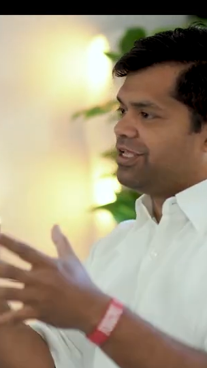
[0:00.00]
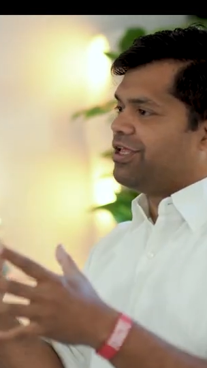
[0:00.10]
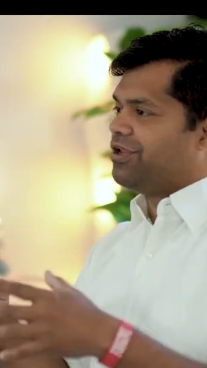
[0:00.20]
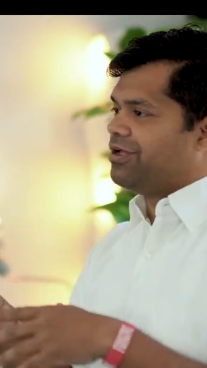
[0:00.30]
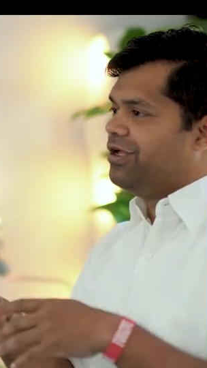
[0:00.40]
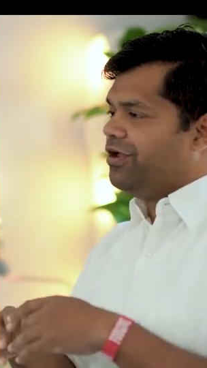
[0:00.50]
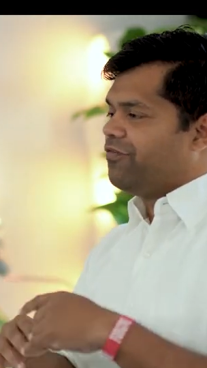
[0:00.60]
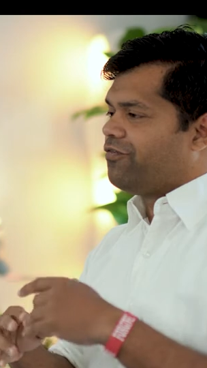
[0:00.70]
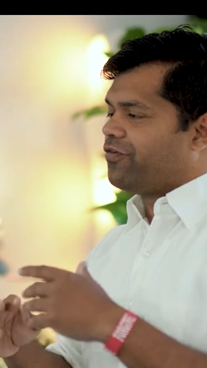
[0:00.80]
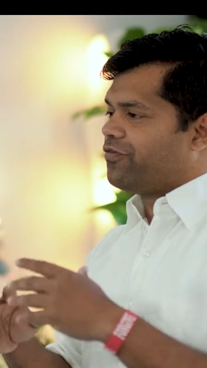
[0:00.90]
You know,
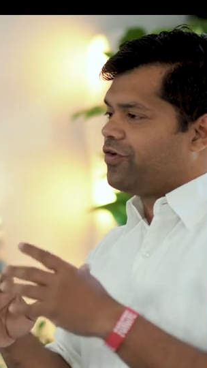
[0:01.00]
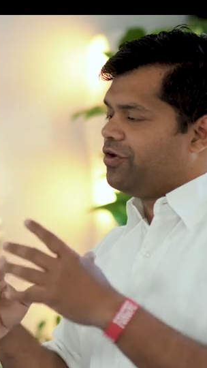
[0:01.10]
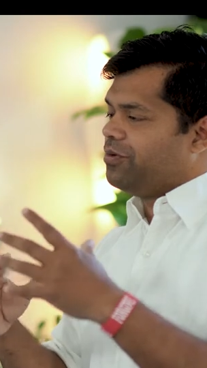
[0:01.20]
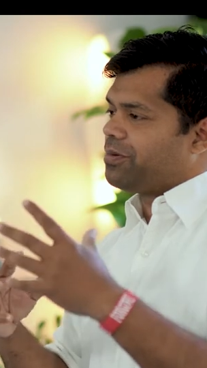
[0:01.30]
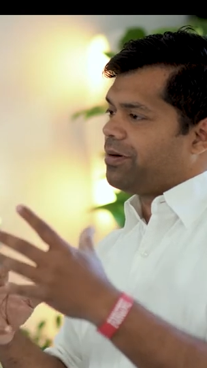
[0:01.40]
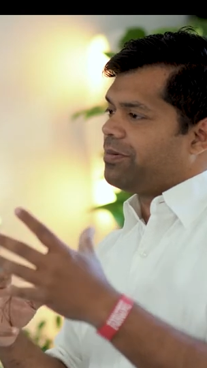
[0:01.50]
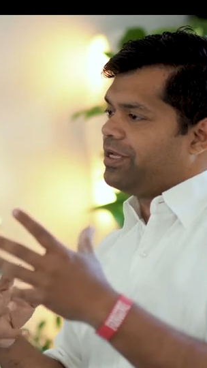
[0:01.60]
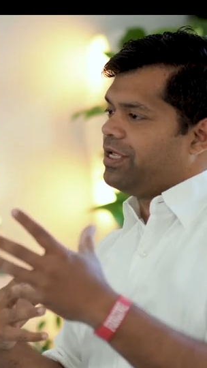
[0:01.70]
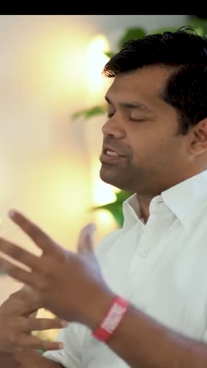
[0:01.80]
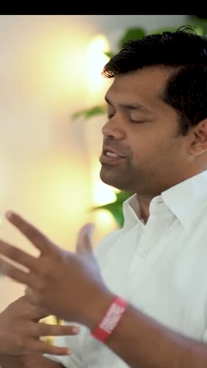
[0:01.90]
for, for you
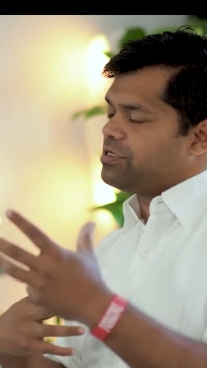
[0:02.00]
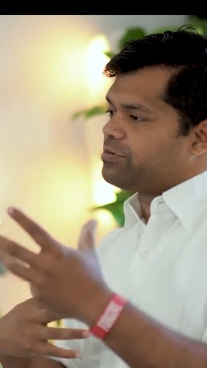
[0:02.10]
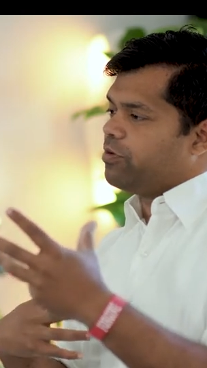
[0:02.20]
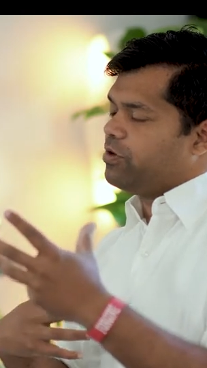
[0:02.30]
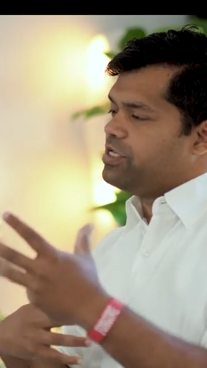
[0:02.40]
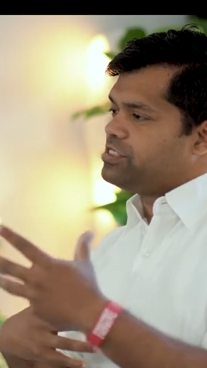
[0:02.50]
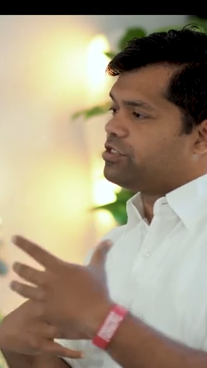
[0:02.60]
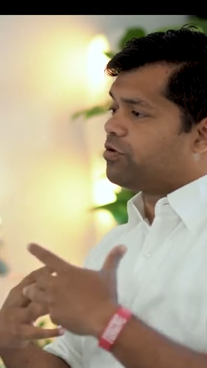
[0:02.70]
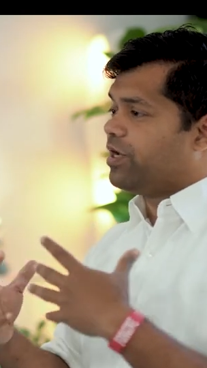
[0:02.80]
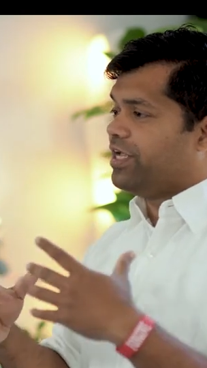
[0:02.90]
probably it's, it's more
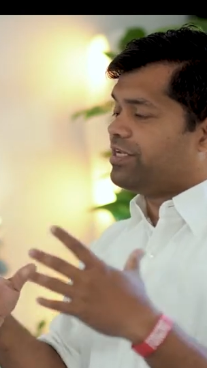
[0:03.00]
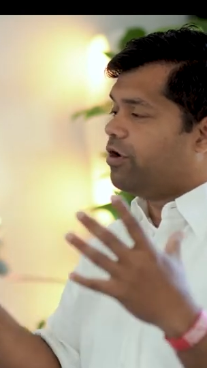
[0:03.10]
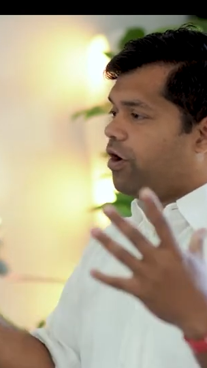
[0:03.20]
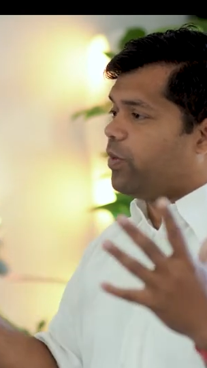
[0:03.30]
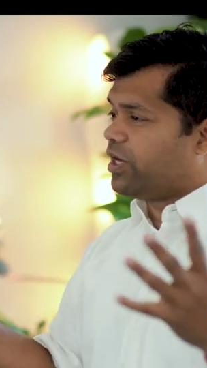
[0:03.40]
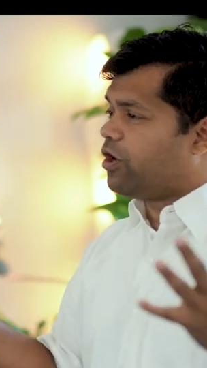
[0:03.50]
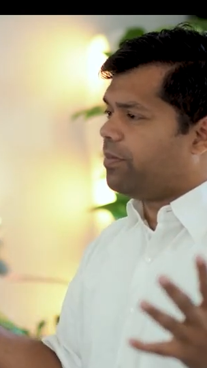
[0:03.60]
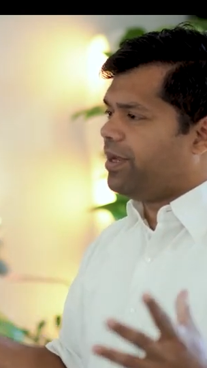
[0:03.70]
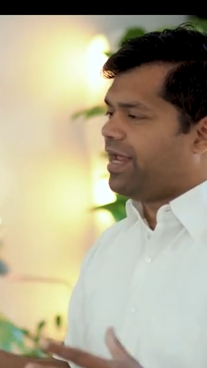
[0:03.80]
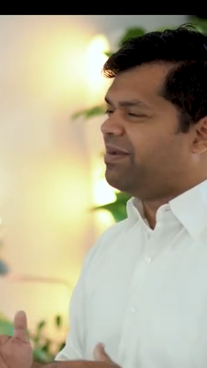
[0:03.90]
easy to relate. God, when
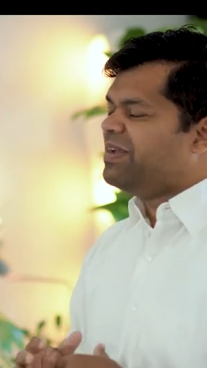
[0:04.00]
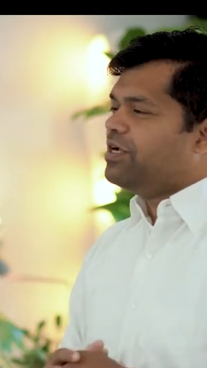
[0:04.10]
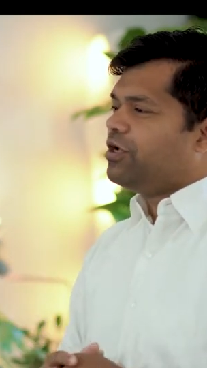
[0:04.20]
God made Adam,